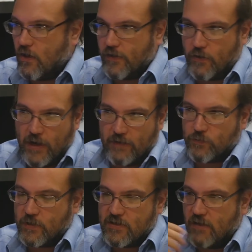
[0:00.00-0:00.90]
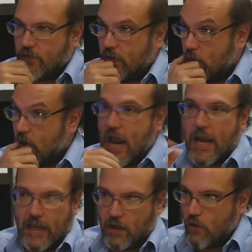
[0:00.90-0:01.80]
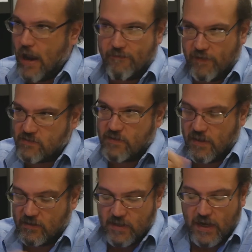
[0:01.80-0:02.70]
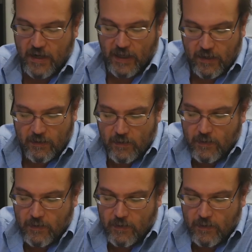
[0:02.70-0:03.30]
all the Creative Suite stuff for creating graphics and things that I need.